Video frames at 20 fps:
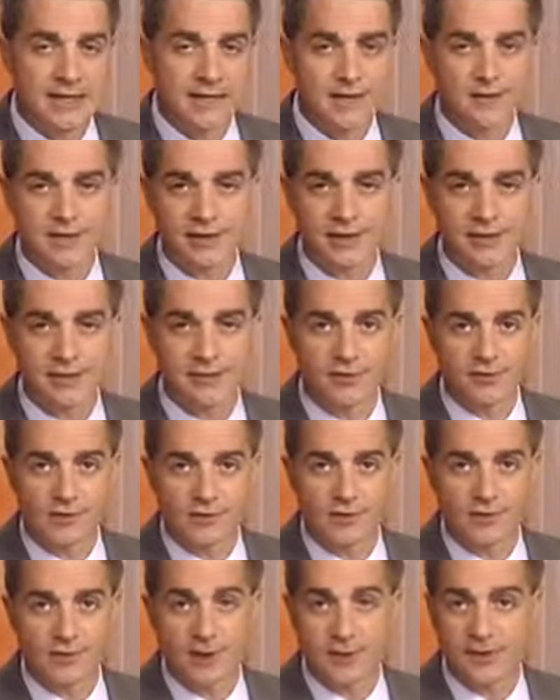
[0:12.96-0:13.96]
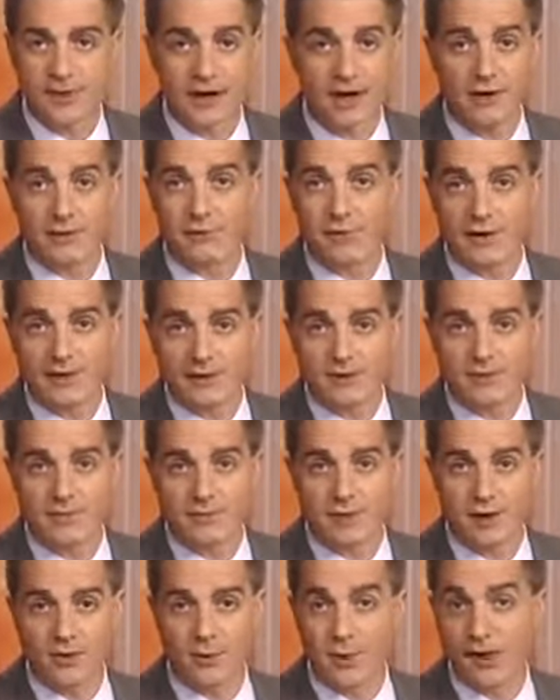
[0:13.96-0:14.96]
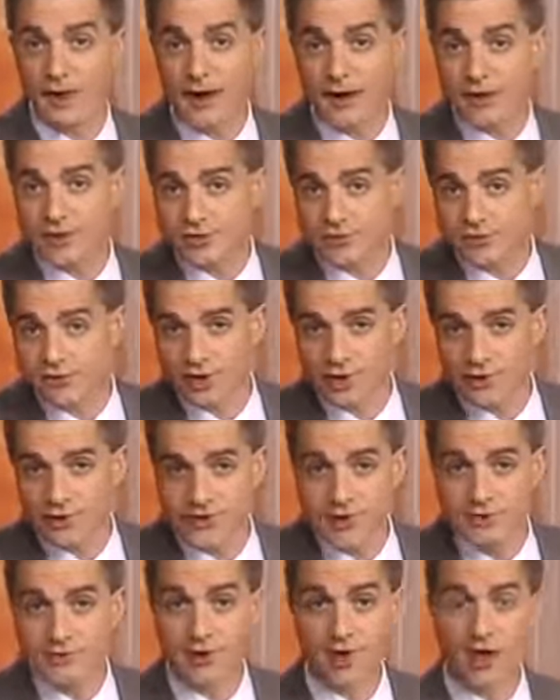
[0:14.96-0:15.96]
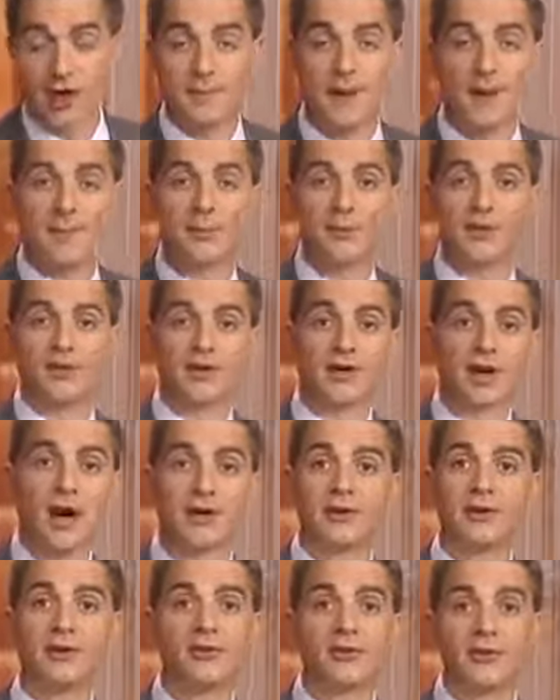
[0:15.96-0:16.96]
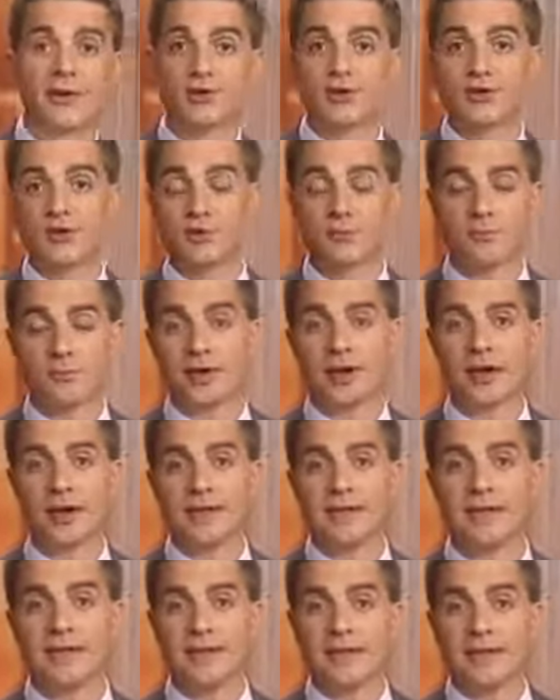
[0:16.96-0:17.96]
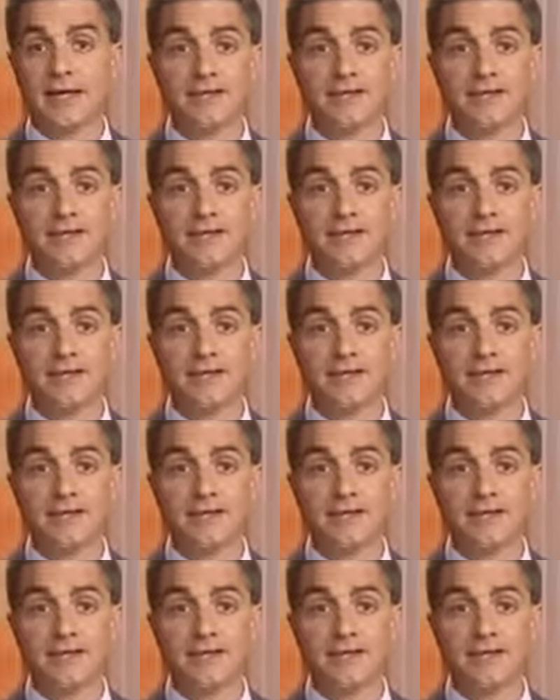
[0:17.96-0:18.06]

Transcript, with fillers: The tricks have caused public outrage, and one action group has even come up with an unconventional plan